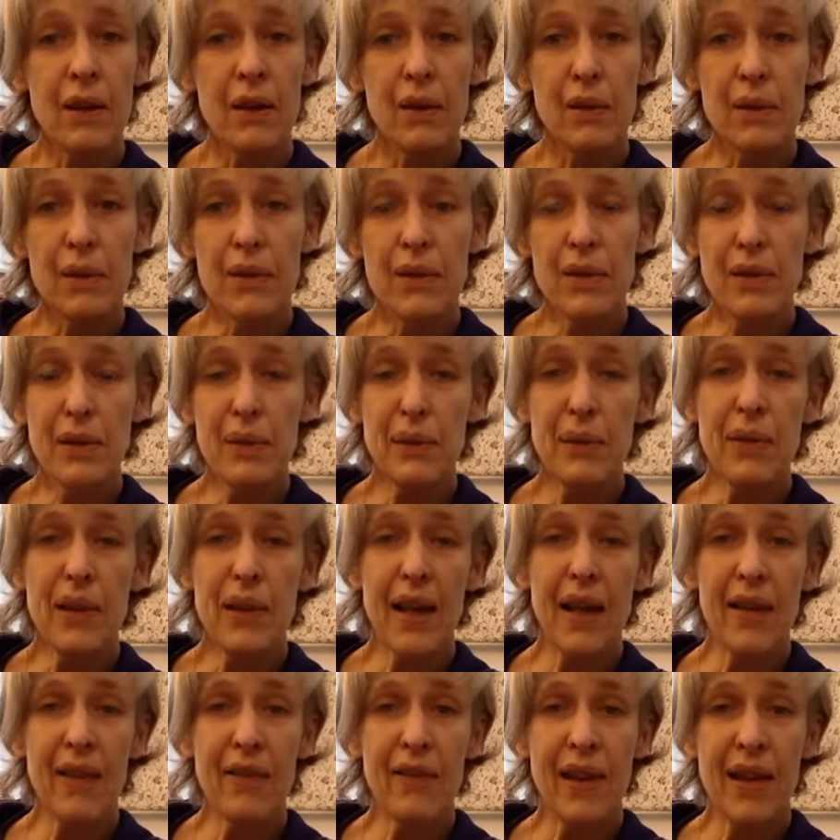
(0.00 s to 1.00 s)
Also, if we
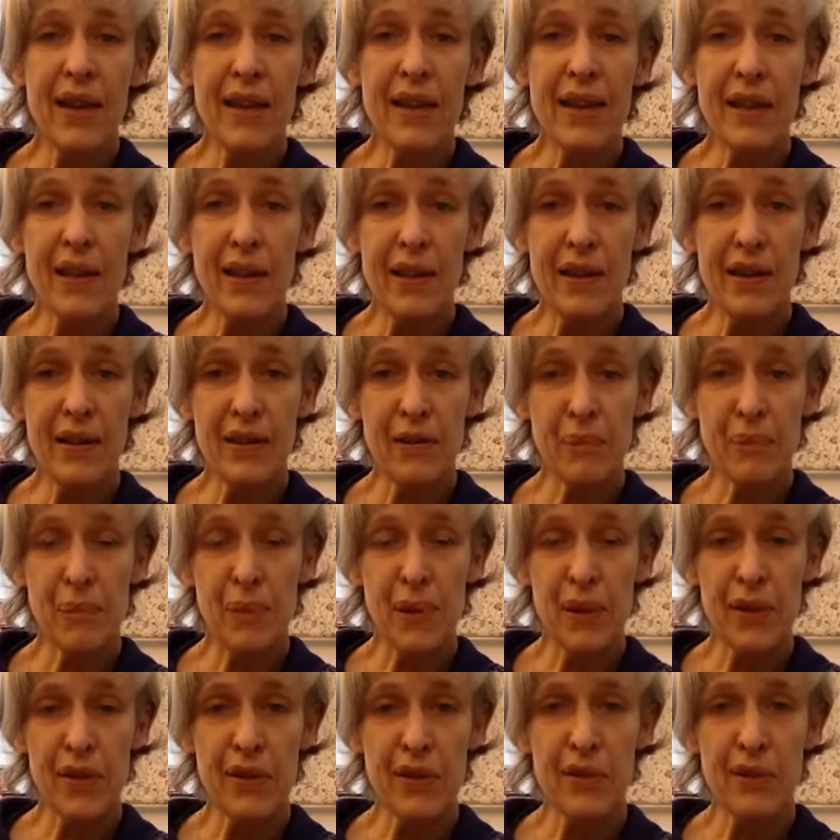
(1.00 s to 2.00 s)
have any kind of
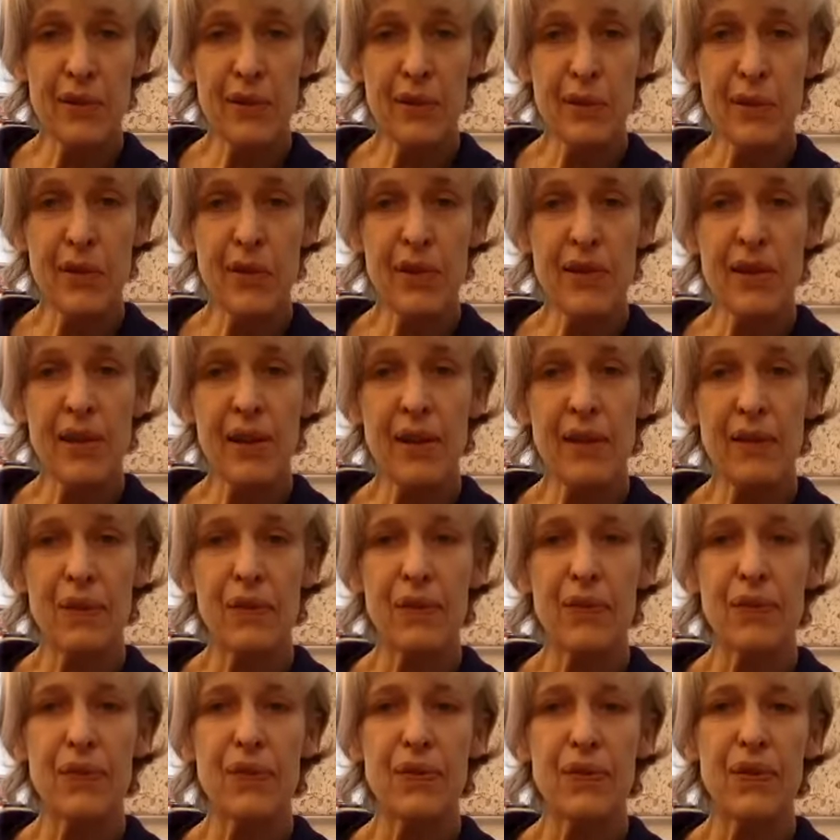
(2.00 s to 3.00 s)
personal stuff
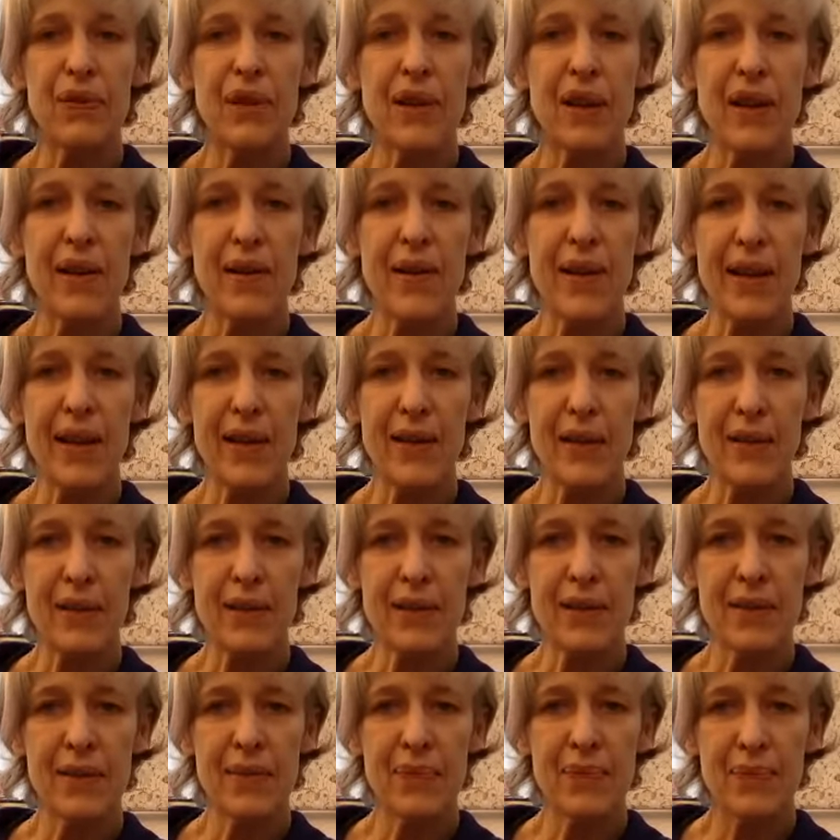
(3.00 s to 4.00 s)
going
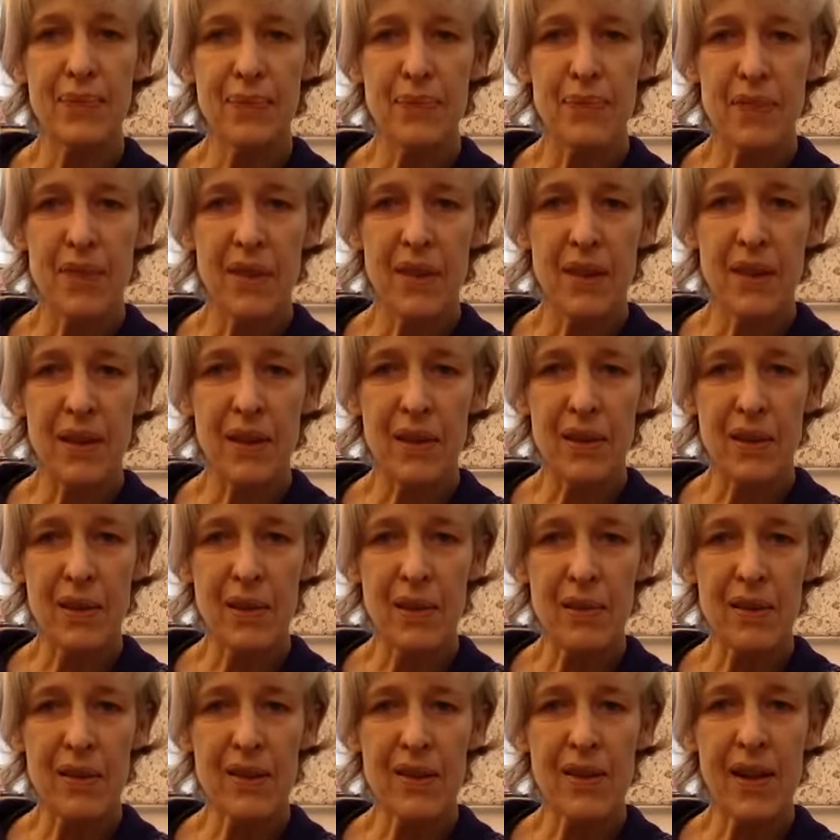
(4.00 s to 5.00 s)
on
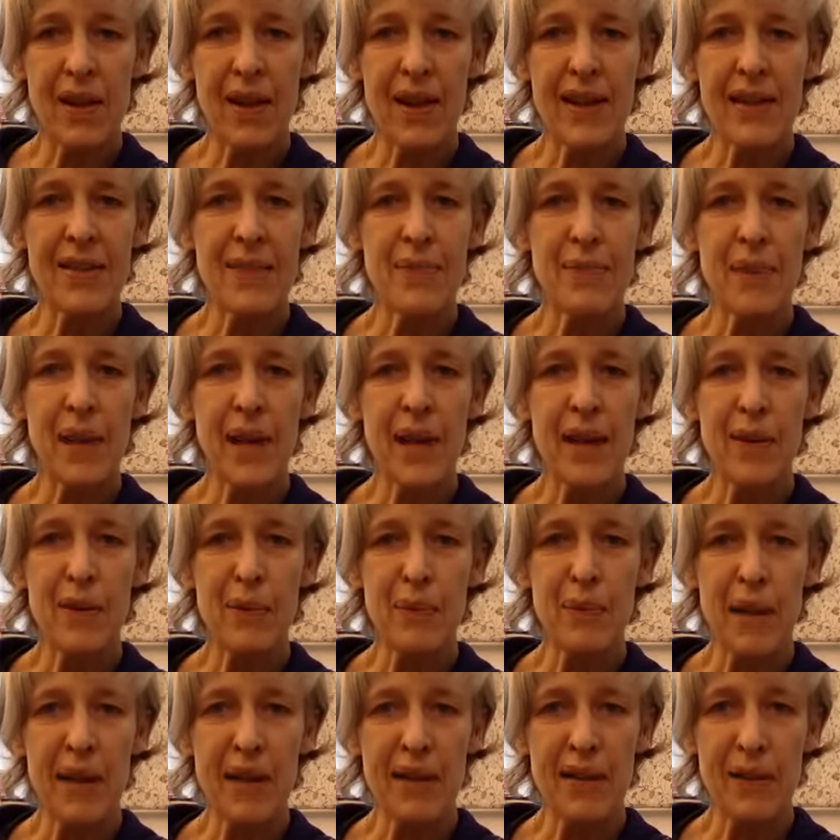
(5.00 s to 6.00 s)
alongside, it may or
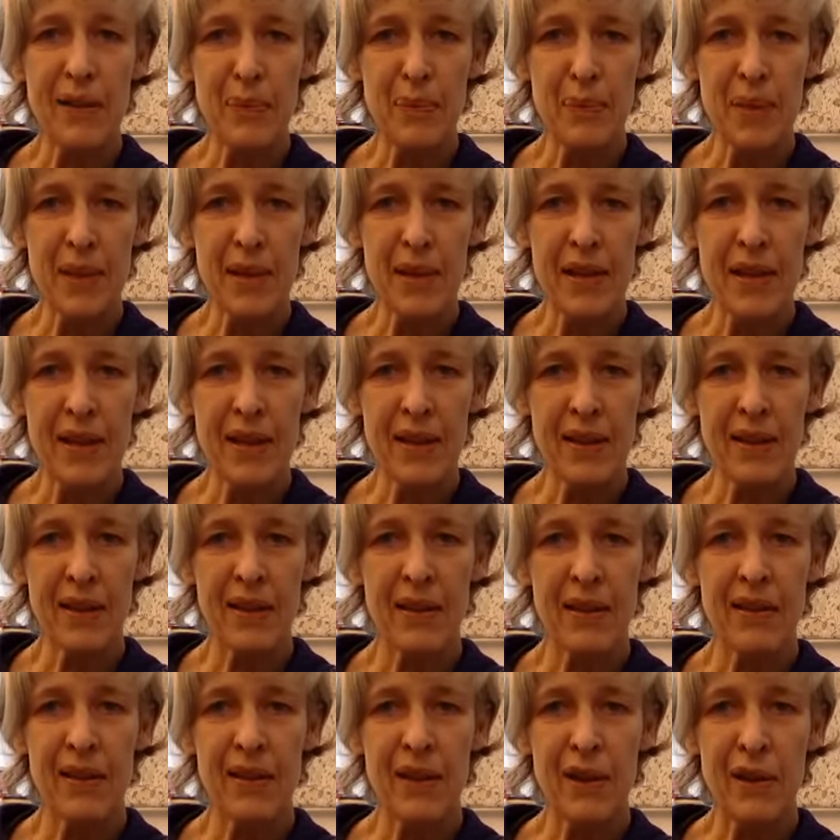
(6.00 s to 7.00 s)
may not be
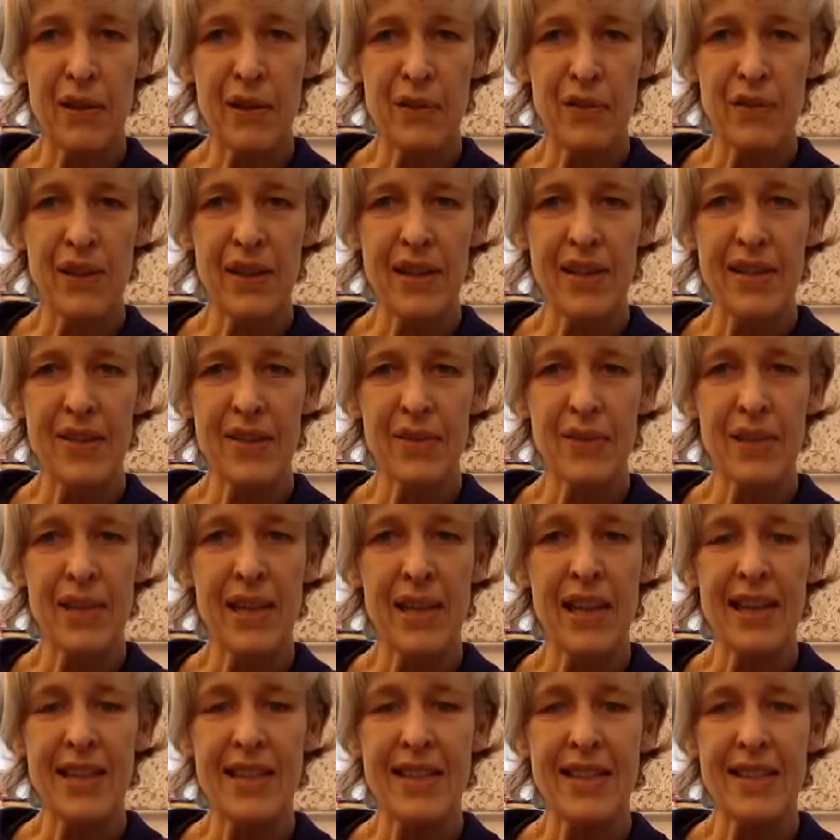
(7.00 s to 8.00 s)
COVID
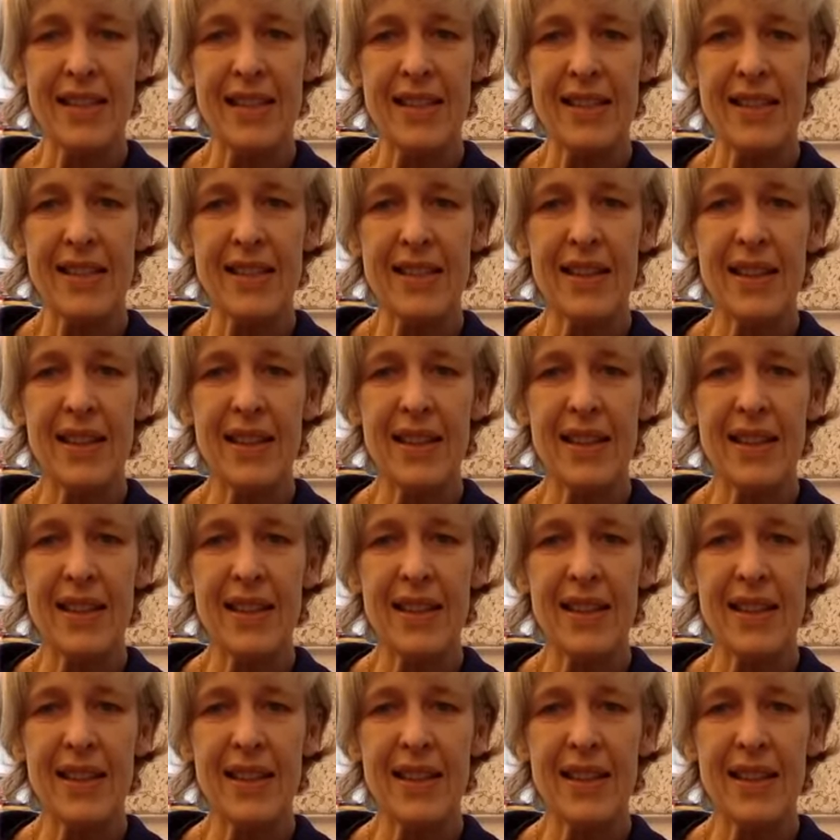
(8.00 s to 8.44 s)
related.